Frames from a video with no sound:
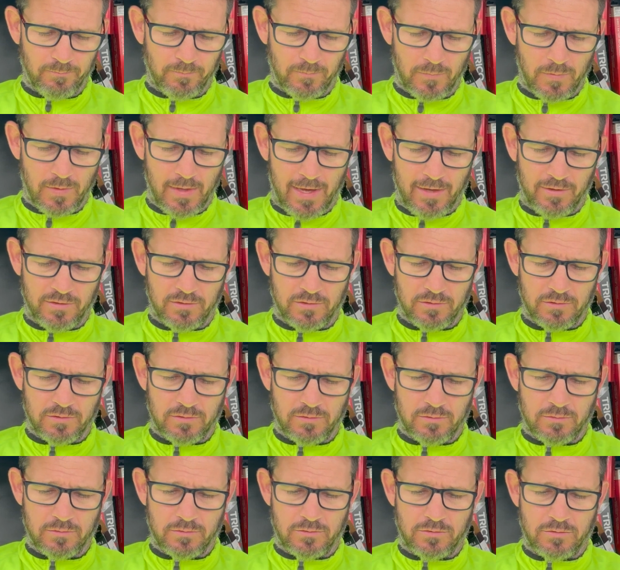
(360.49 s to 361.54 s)
that
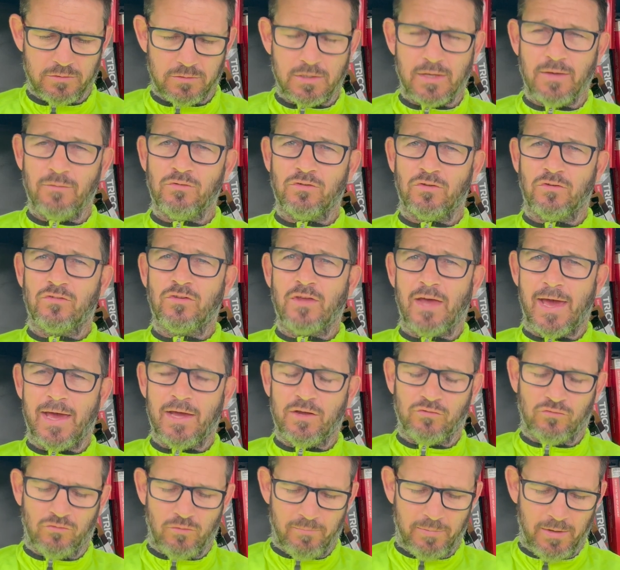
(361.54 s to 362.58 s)
gives us that
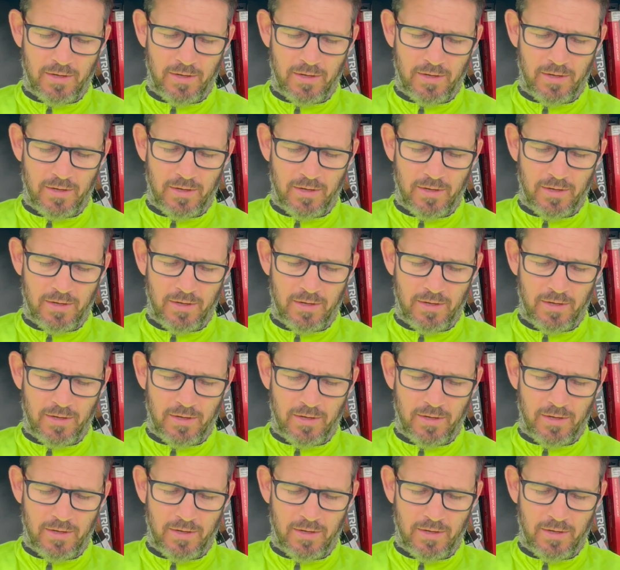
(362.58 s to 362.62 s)
extra